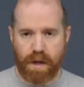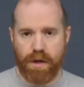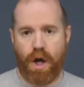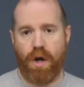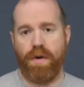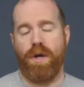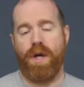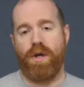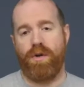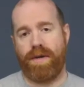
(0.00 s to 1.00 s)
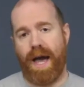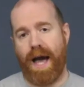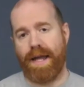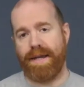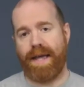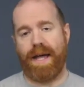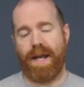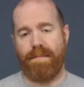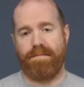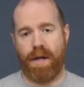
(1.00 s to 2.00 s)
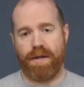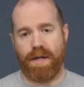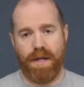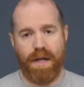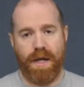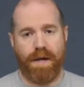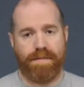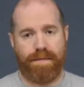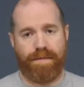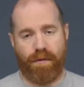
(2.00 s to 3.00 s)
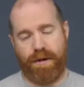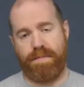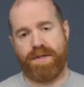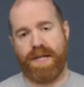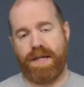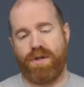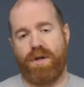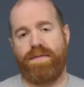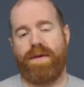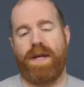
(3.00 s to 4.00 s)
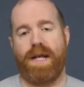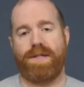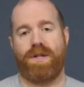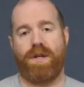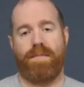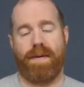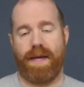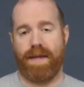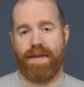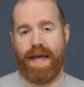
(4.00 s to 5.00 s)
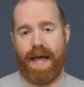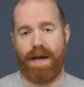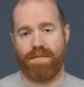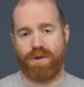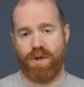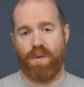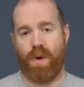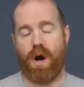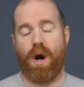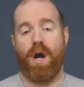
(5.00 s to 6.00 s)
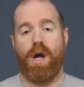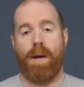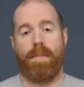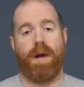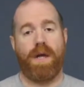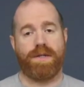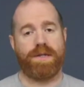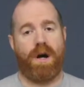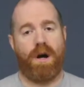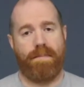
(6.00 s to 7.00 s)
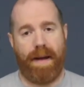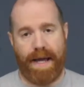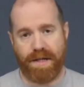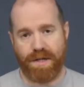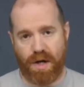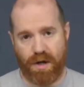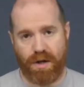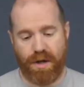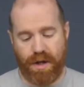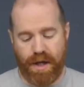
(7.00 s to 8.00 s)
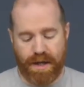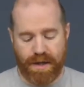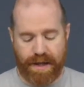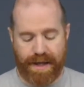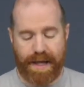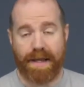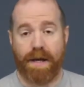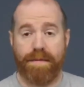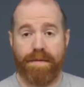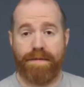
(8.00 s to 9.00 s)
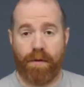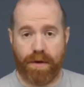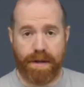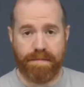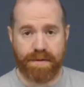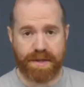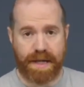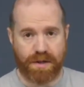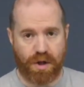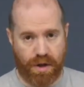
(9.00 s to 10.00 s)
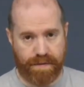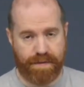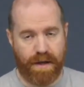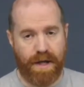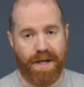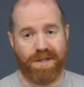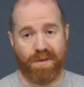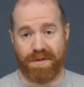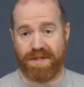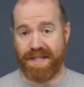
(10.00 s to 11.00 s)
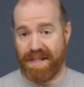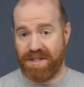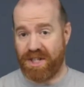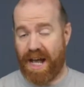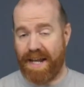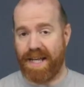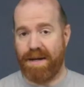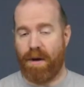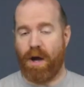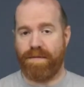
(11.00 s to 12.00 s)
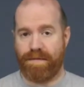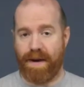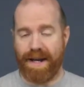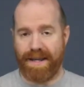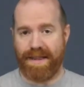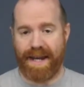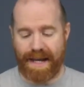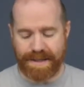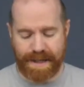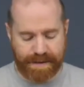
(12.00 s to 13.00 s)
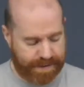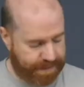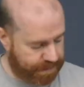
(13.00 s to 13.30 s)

Now, you can get a bundle for 40% off, and that's going to be the M2R plus our bike dock. Then you get that for 40% off. So we're still chatting about Friday the 19th.